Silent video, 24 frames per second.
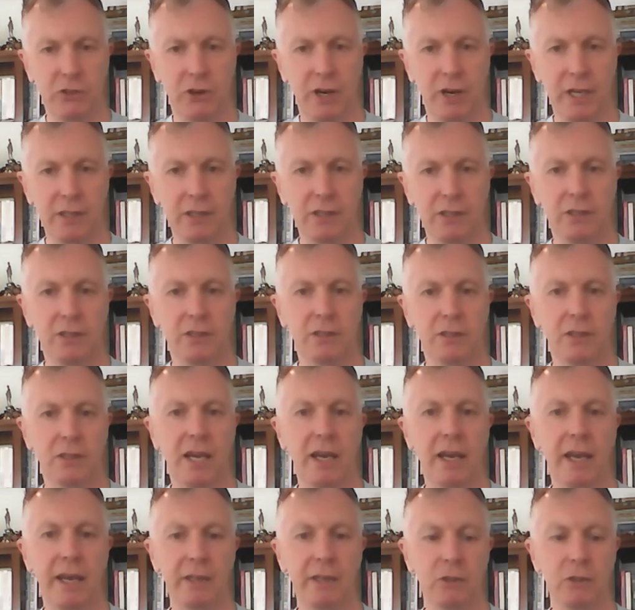trucks
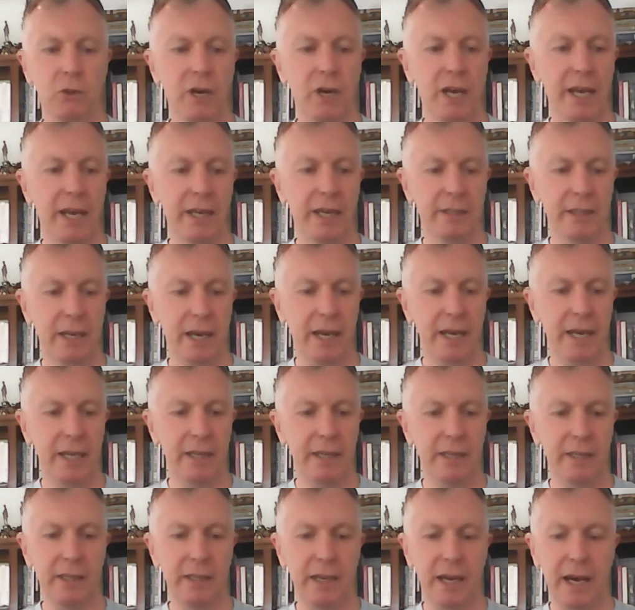and or had
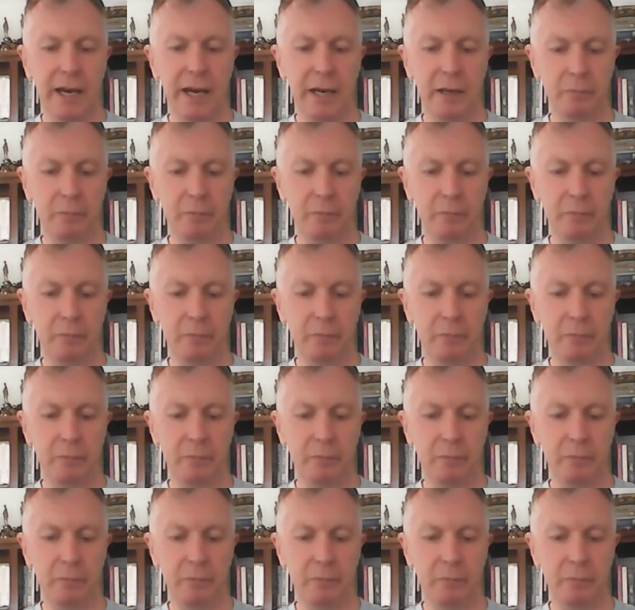a